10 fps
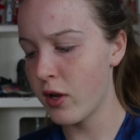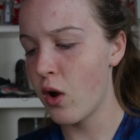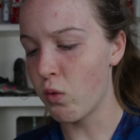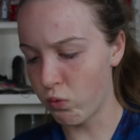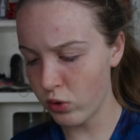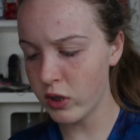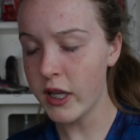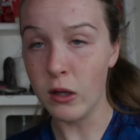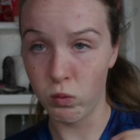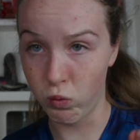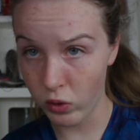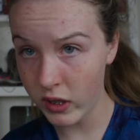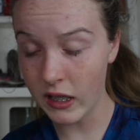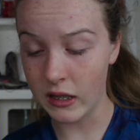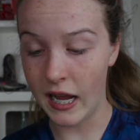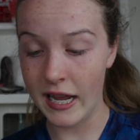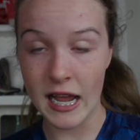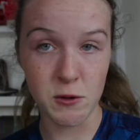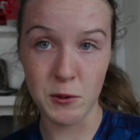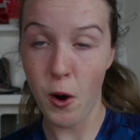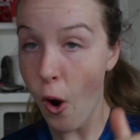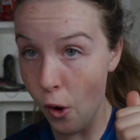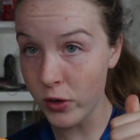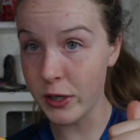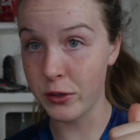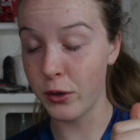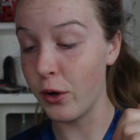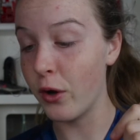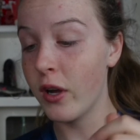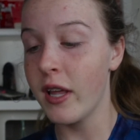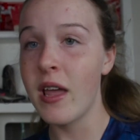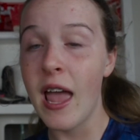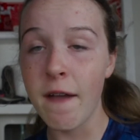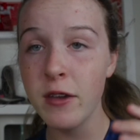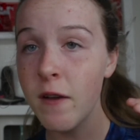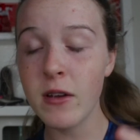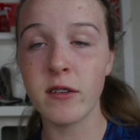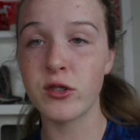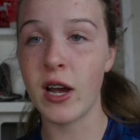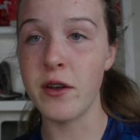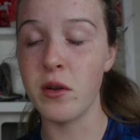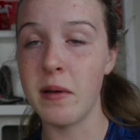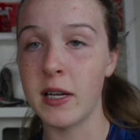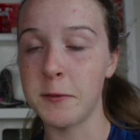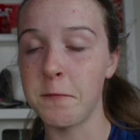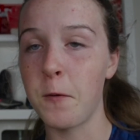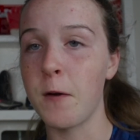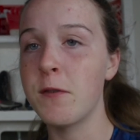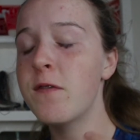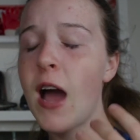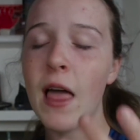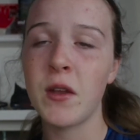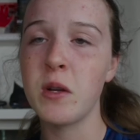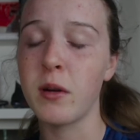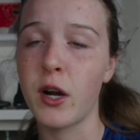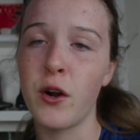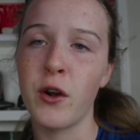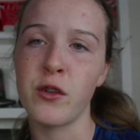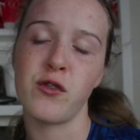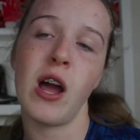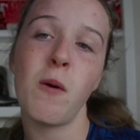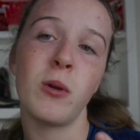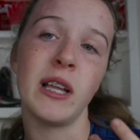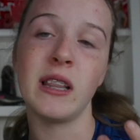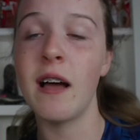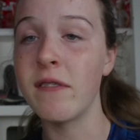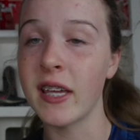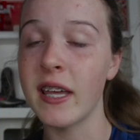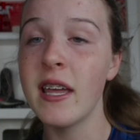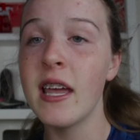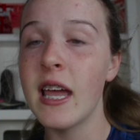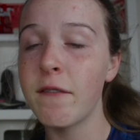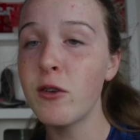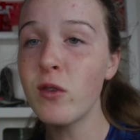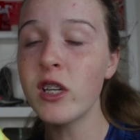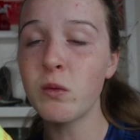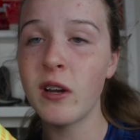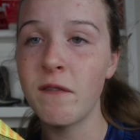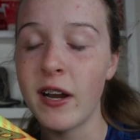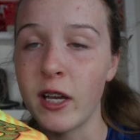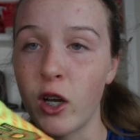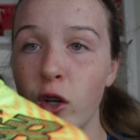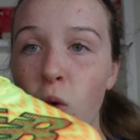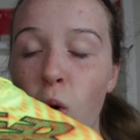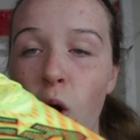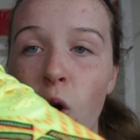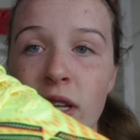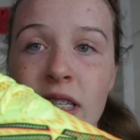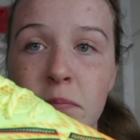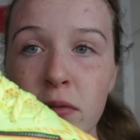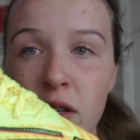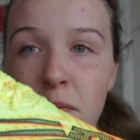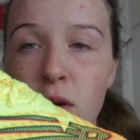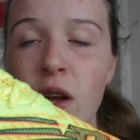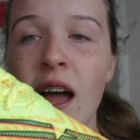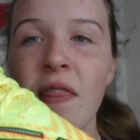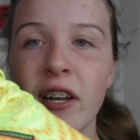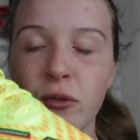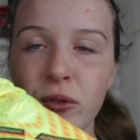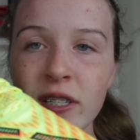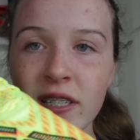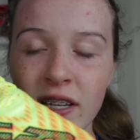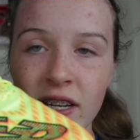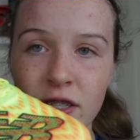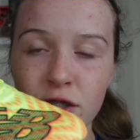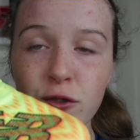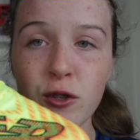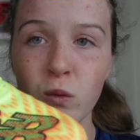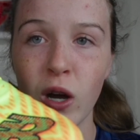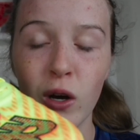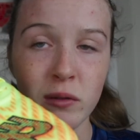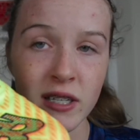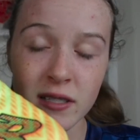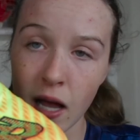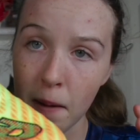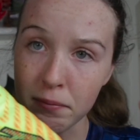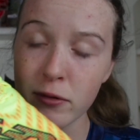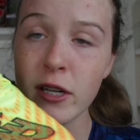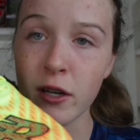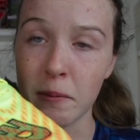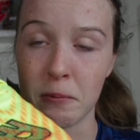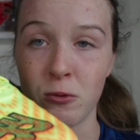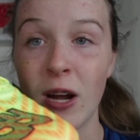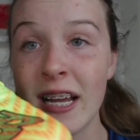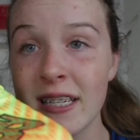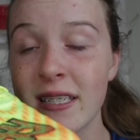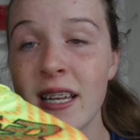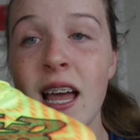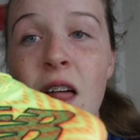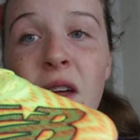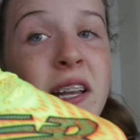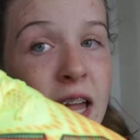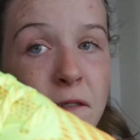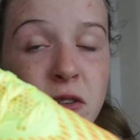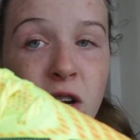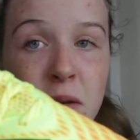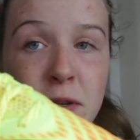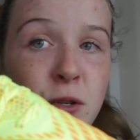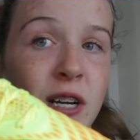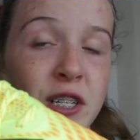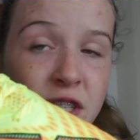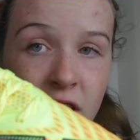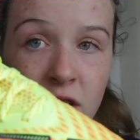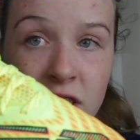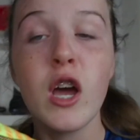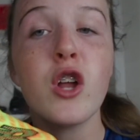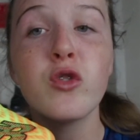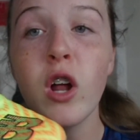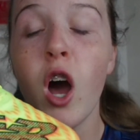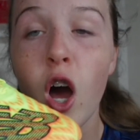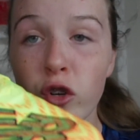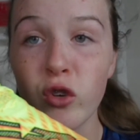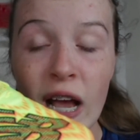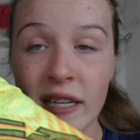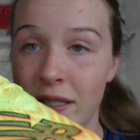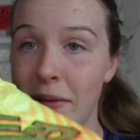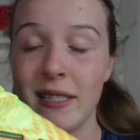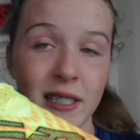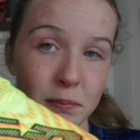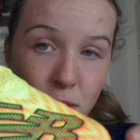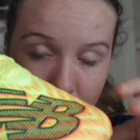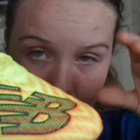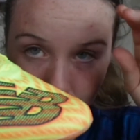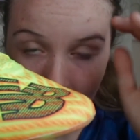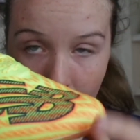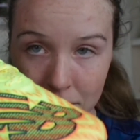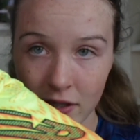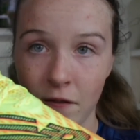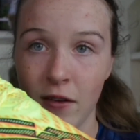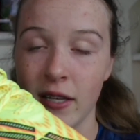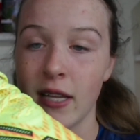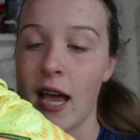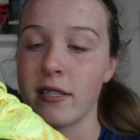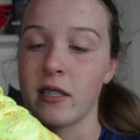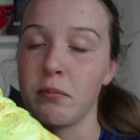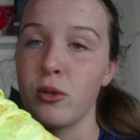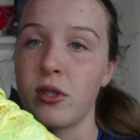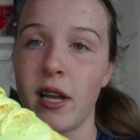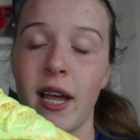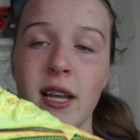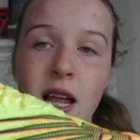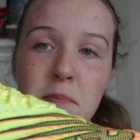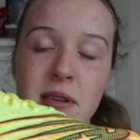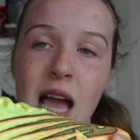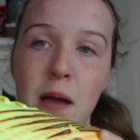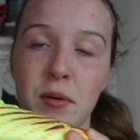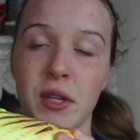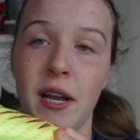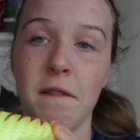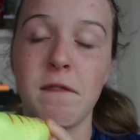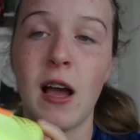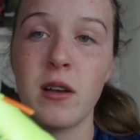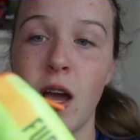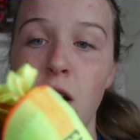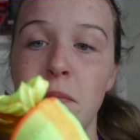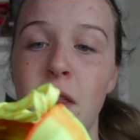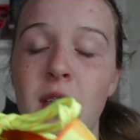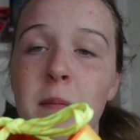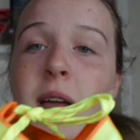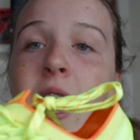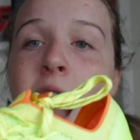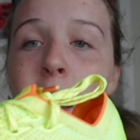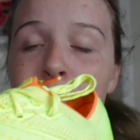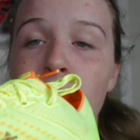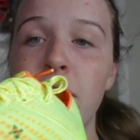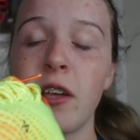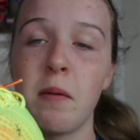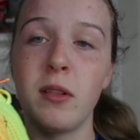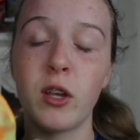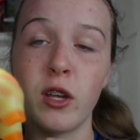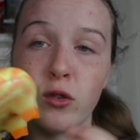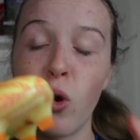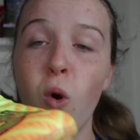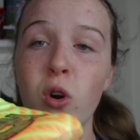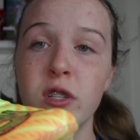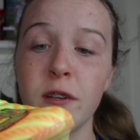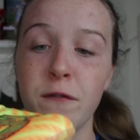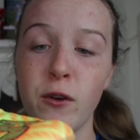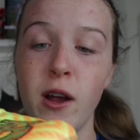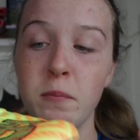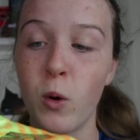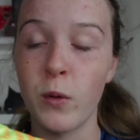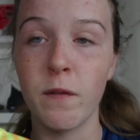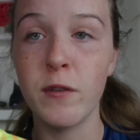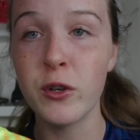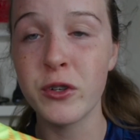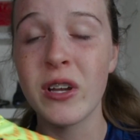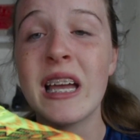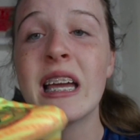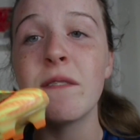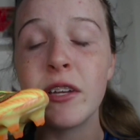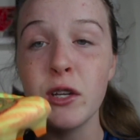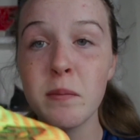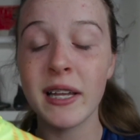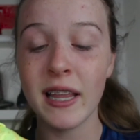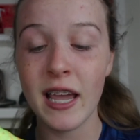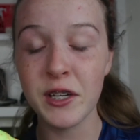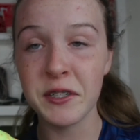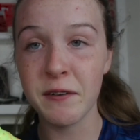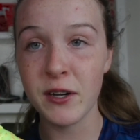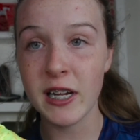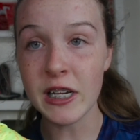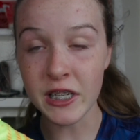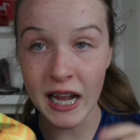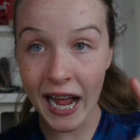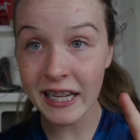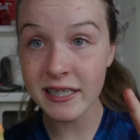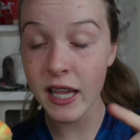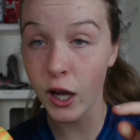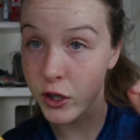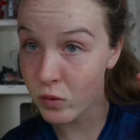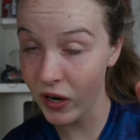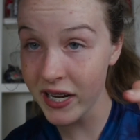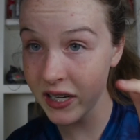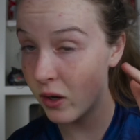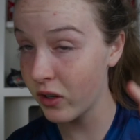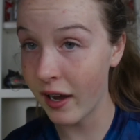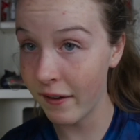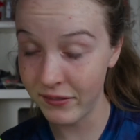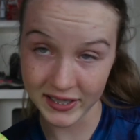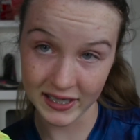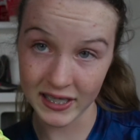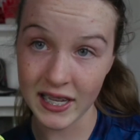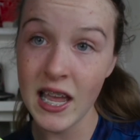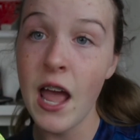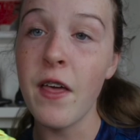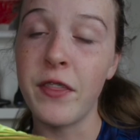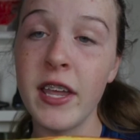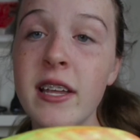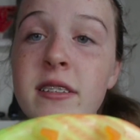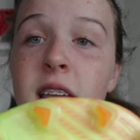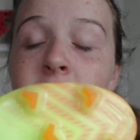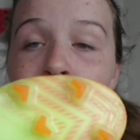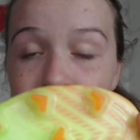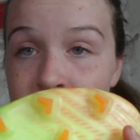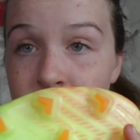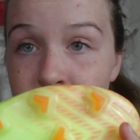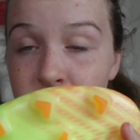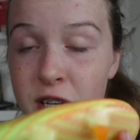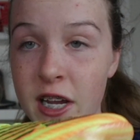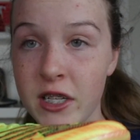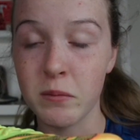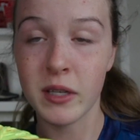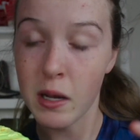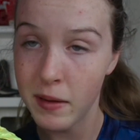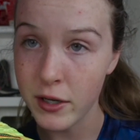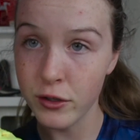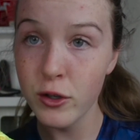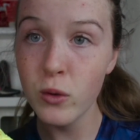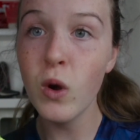really, really light, as we already saw. If you've never tried New Balance before, if you've had that new Mercurial and you're not really loving it, if you really just want to find a good quality speed boot that's really just going to suit you well and is a pretty good price, then I definitely recommend you guys check out these. not underestimate these boots. These are absolutely fantastic boots, and I cannot be happier that I found out about them. I'm definitely going to be looking towards the Furon more in the future. And if they do make that AG variation, I can tell you right now confidently that these and the AG variation will become my new